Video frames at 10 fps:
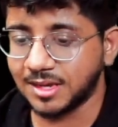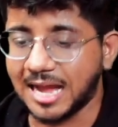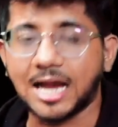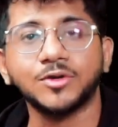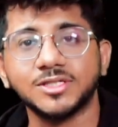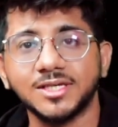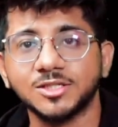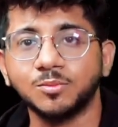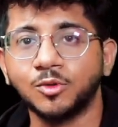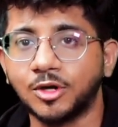Accuracy
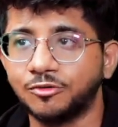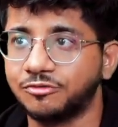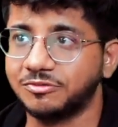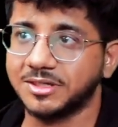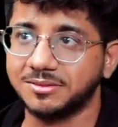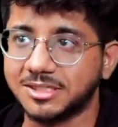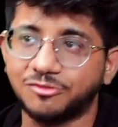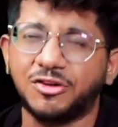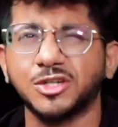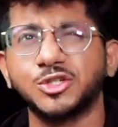is more of, is a
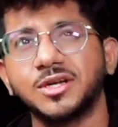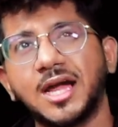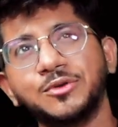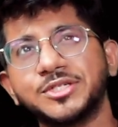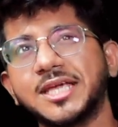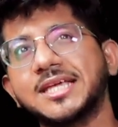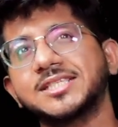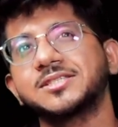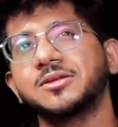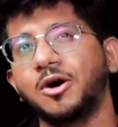function, I would say,
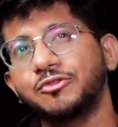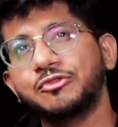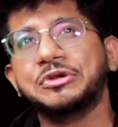is of